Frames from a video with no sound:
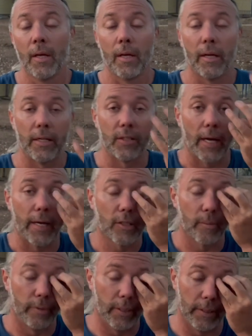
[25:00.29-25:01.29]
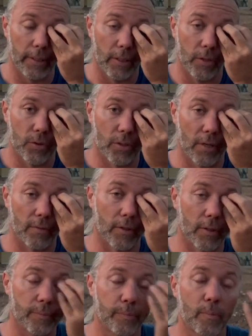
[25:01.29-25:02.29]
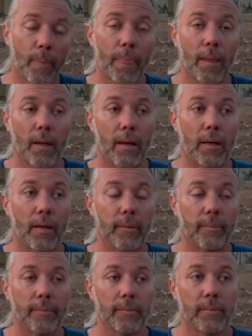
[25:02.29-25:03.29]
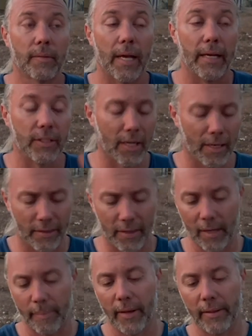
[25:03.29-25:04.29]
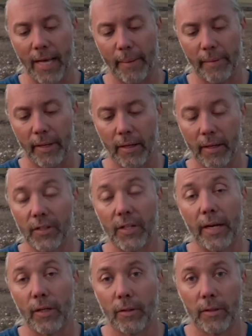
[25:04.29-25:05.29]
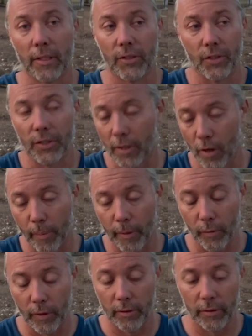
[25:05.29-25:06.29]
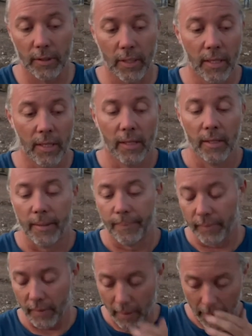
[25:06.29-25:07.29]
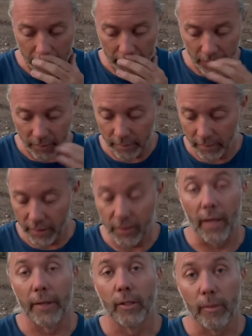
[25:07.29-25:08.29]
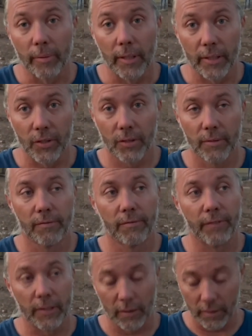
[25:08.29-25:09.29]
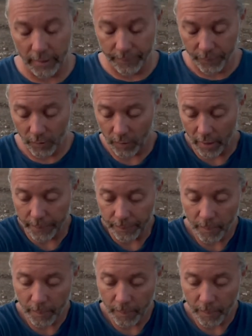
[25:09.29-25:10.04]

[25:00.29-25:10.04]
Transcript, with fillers: His eyes completely closed over, um, and he's got a thing about that big on his ankle that's just an open wound, and he's he's not in a good place physically, right?